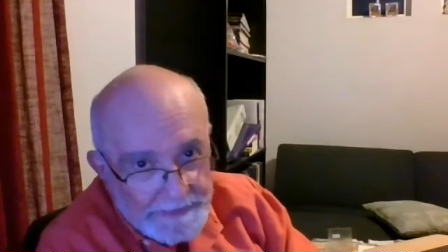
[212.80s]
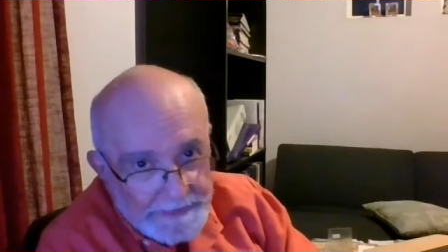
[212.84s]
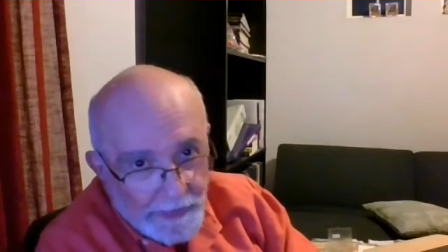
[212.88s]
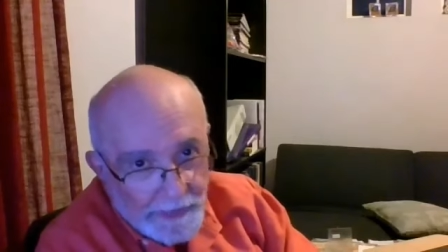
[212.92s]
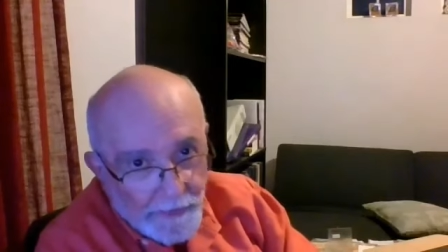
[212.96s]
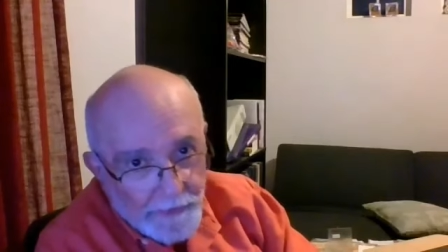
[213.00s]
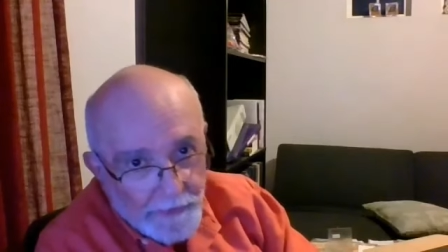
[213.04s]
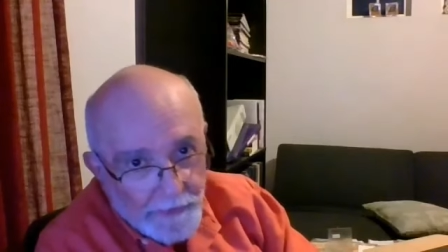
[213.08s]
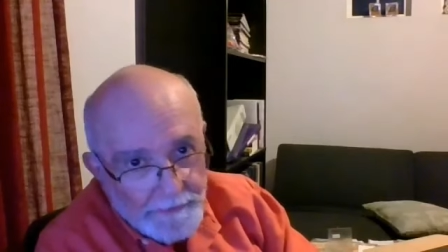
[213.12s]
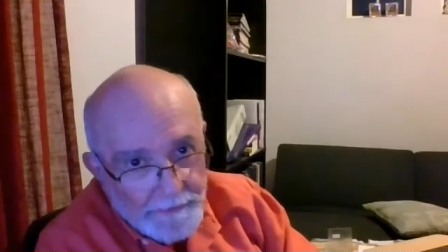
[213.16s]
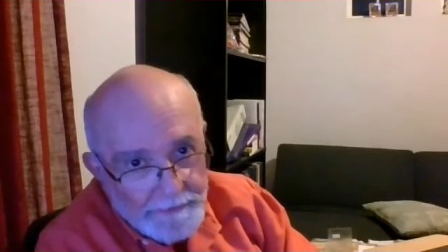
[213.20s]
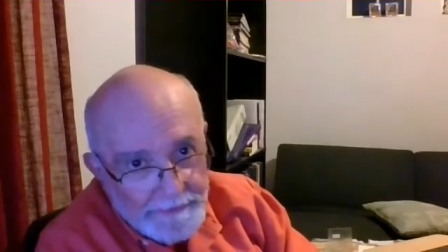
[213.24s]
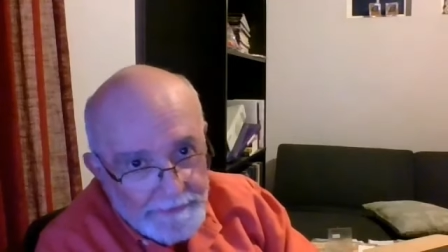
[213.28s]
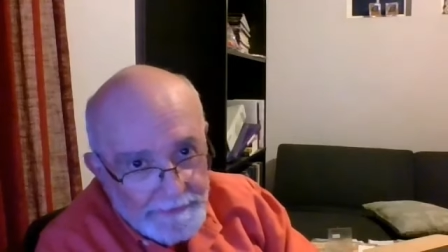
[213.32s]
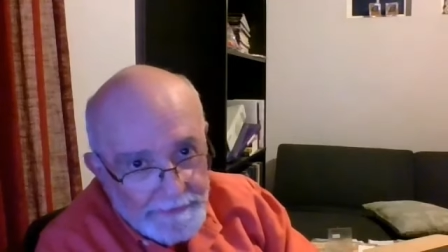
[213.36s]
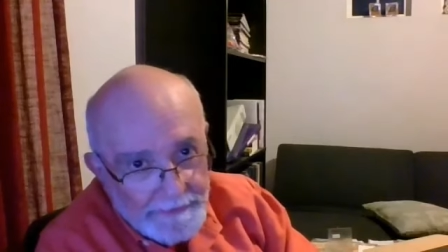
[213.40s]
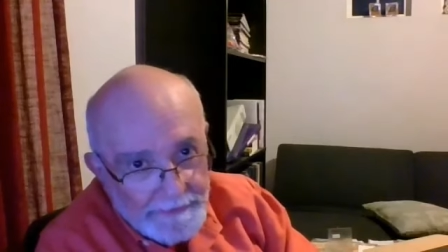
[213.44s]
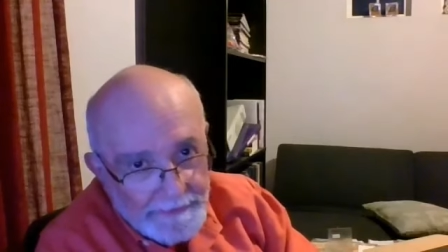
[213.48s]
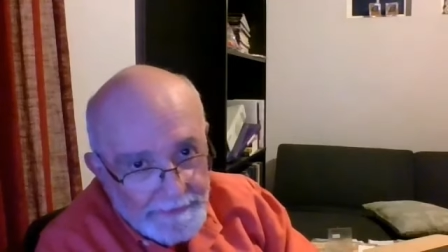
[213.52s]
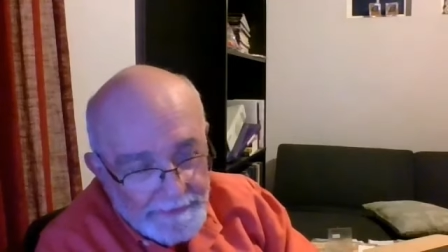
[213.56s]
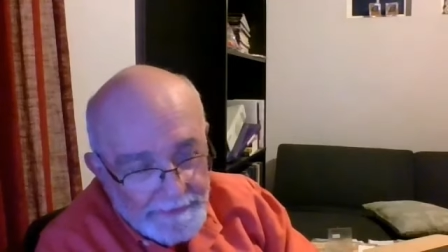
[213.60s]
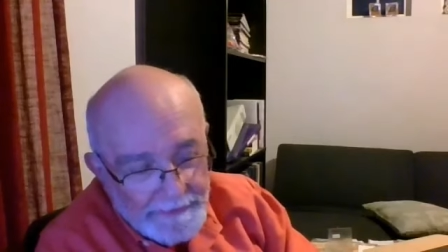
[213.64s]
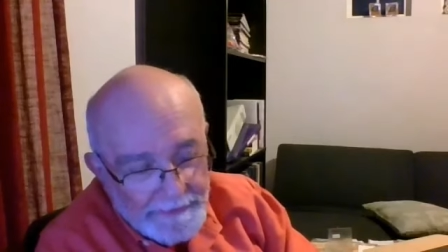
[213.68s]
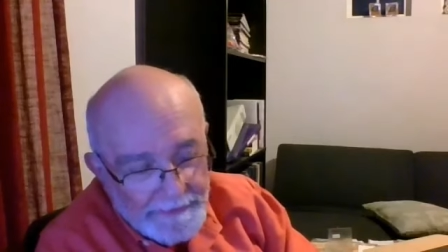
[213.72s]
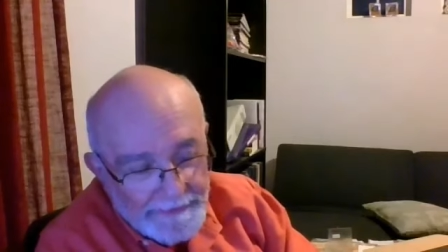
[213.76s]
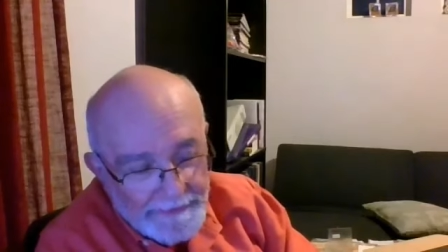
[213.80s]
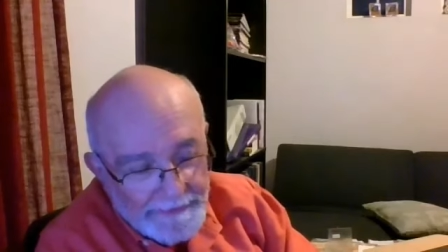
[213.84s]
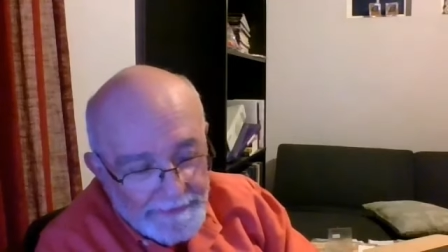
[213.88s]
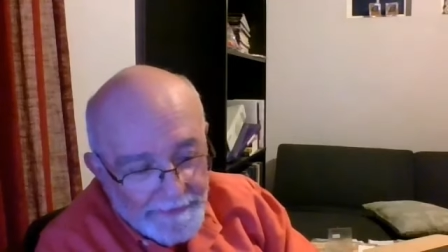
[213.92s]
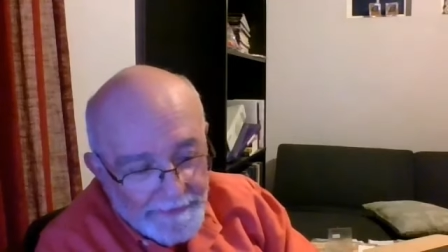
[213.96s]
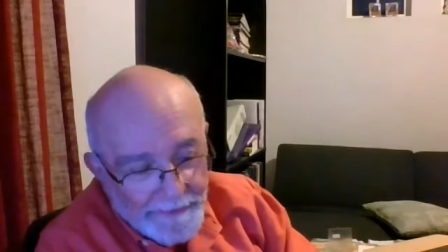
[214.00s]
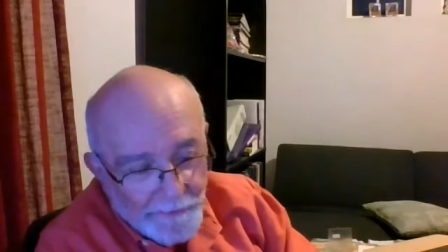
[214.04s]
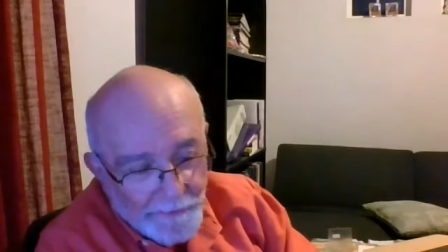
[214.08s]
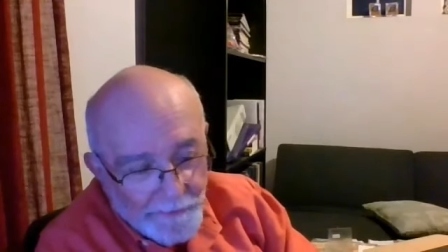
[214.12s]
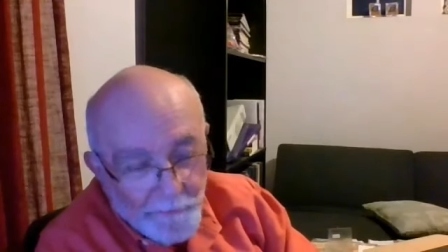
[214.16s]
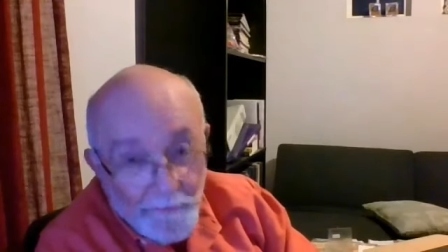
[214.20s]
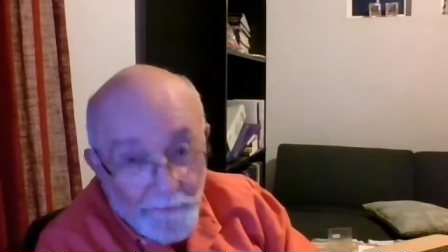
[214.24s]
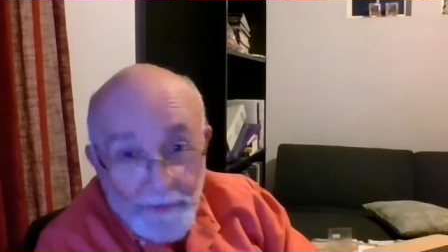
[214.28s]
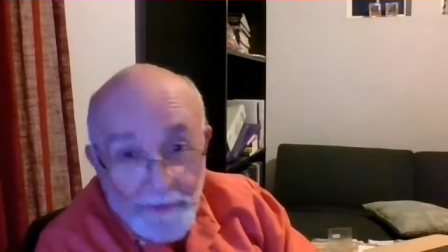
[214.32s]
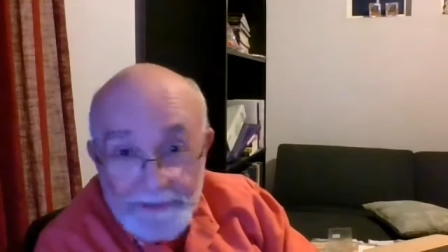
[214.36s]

So the